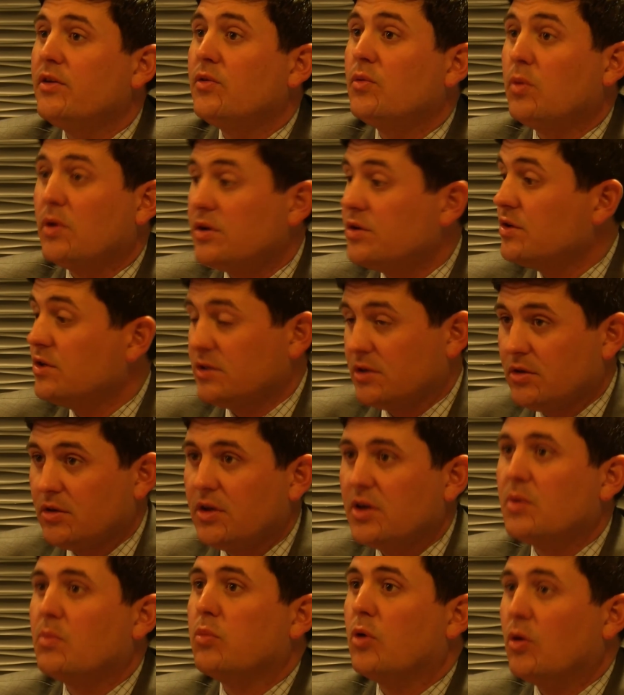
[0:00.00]
what is
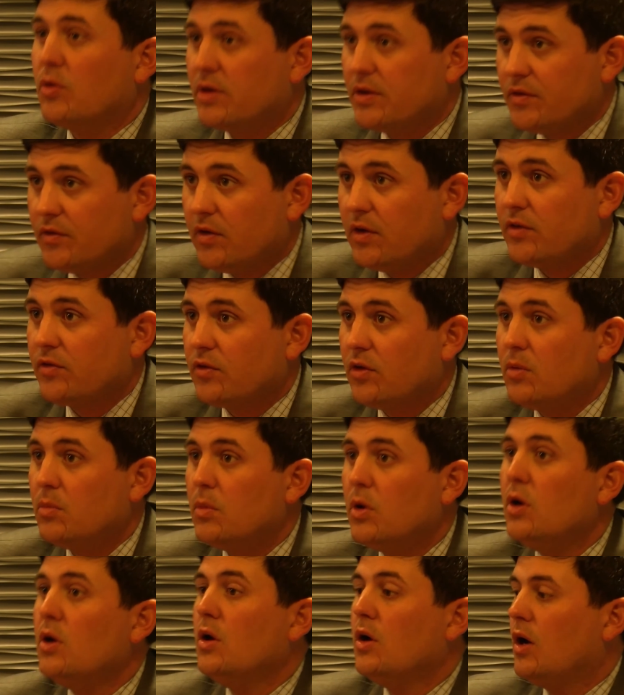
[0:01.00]
clearly a broken system?
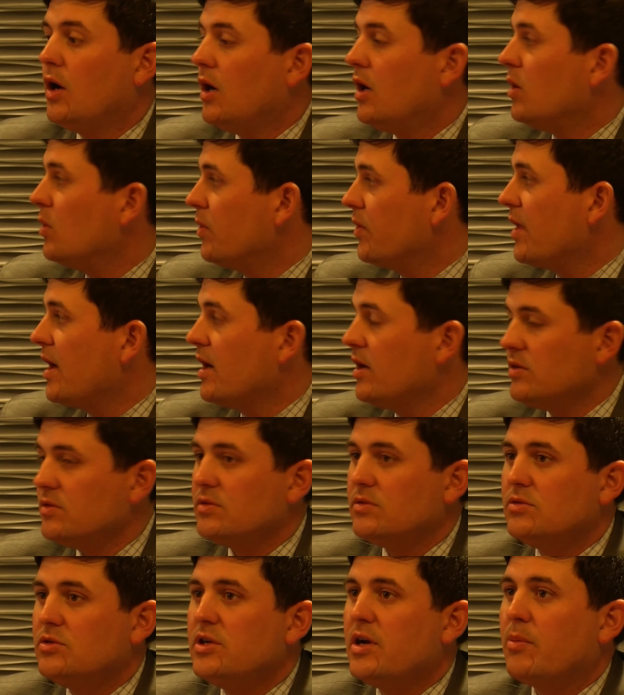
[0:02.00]

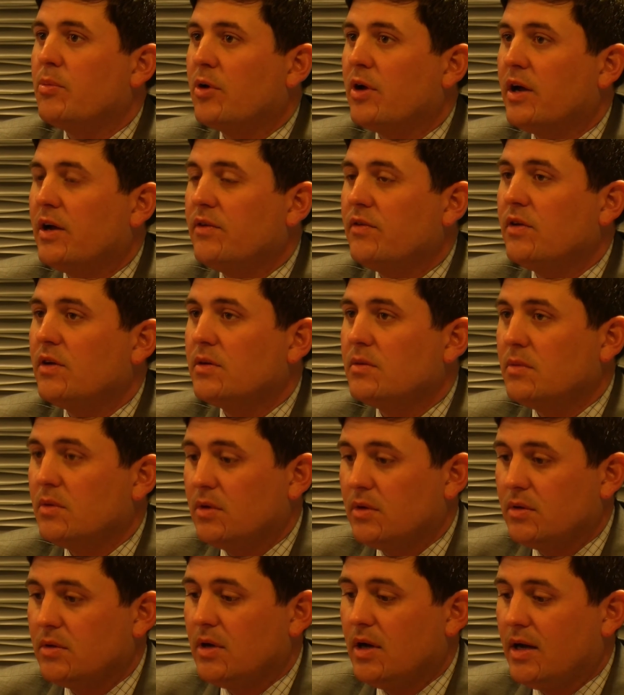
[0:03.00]
Without
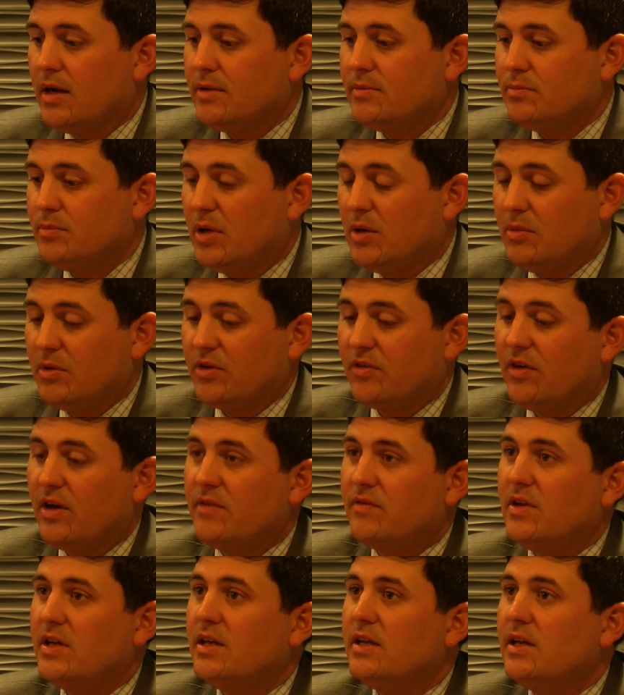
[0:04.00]
jeopardizing public
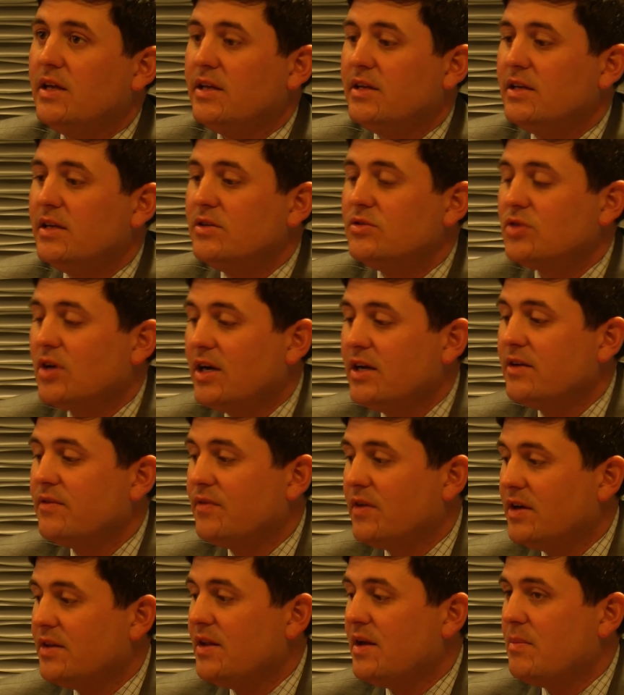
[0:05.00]
safety, and trying to
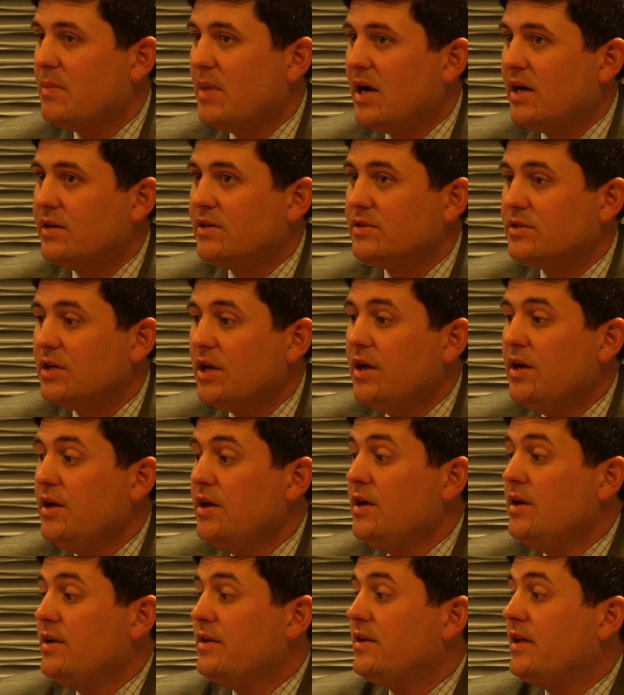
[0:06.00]
find that balance
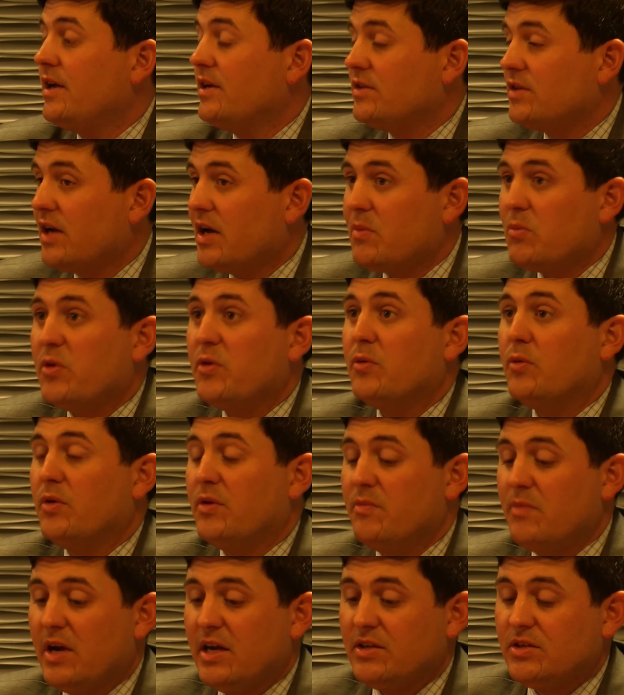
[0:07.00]
takes time.
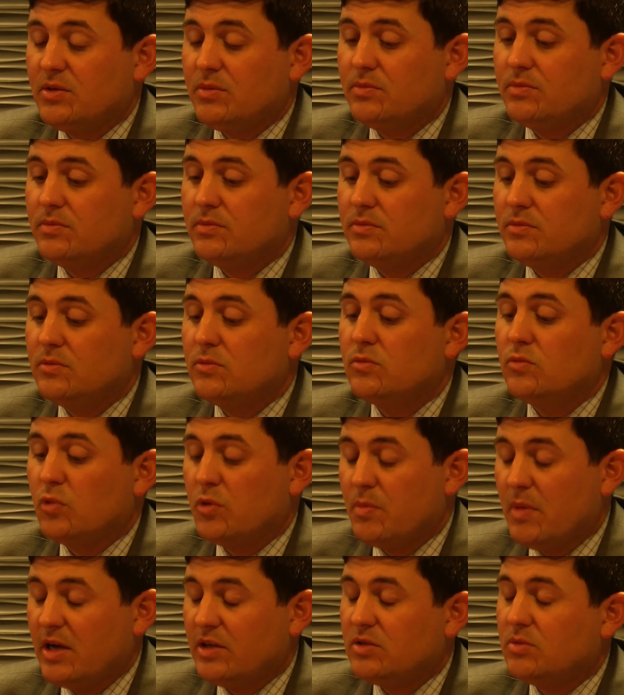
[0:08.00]
We've made
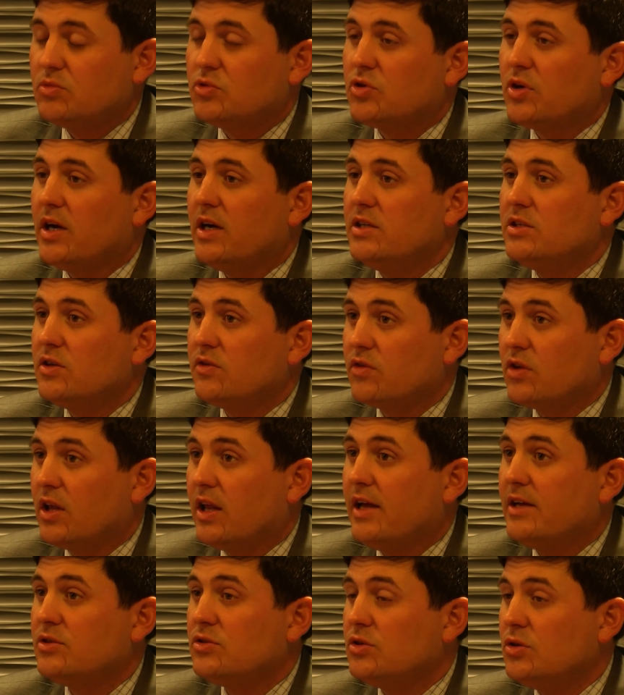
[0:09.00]
some strides over the
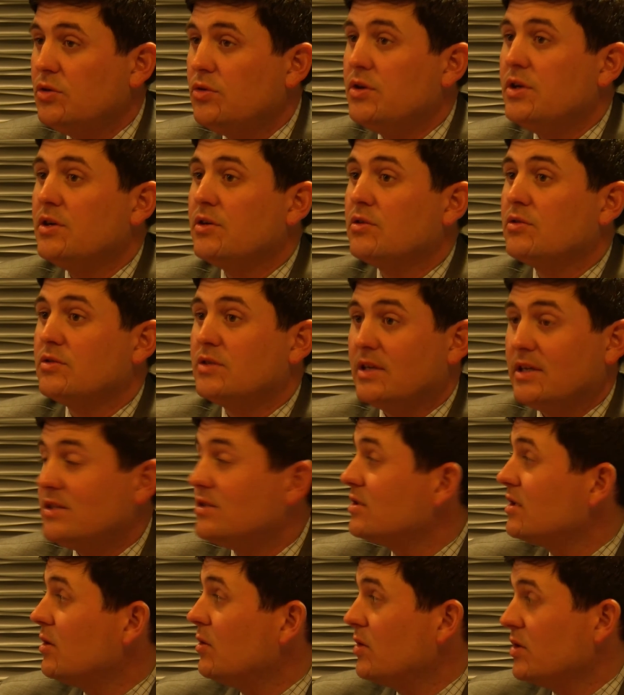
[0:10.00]
last 2 years.
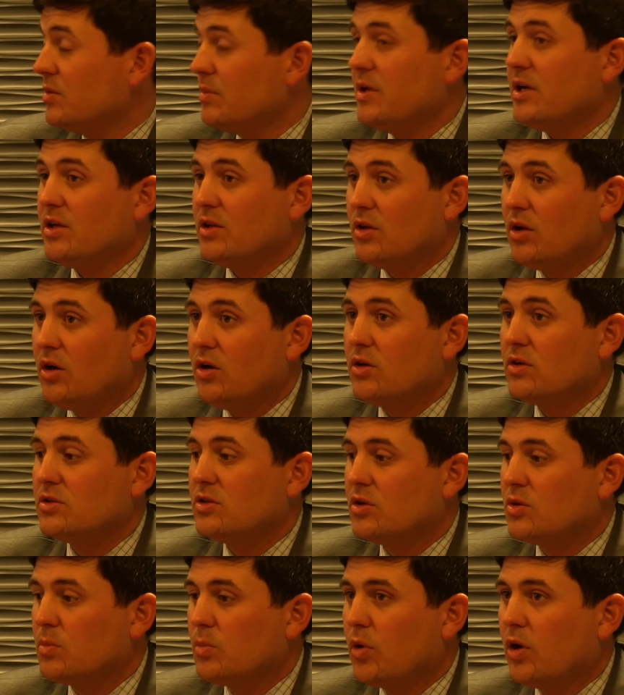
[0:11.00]
It's going to be a
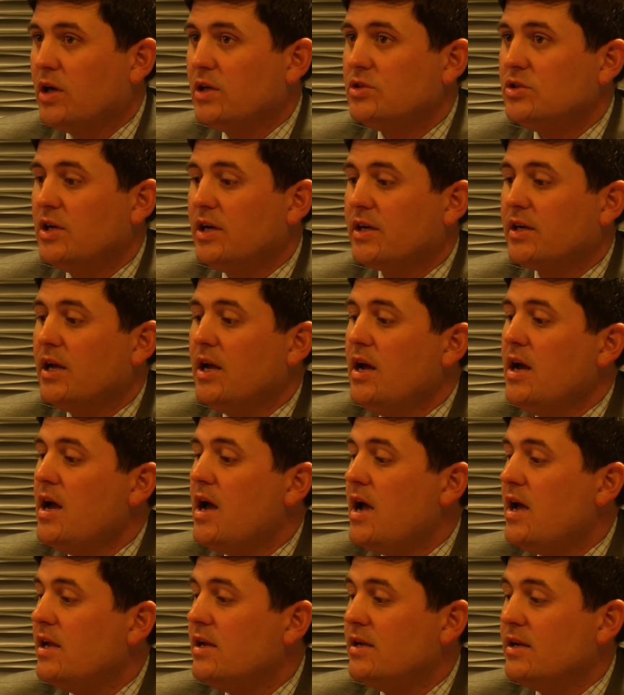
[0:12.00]
long-term project,
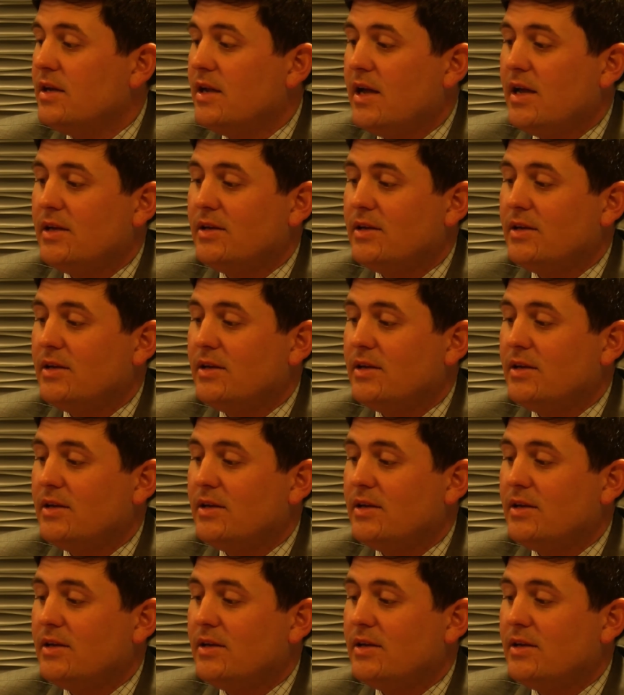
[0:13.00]
and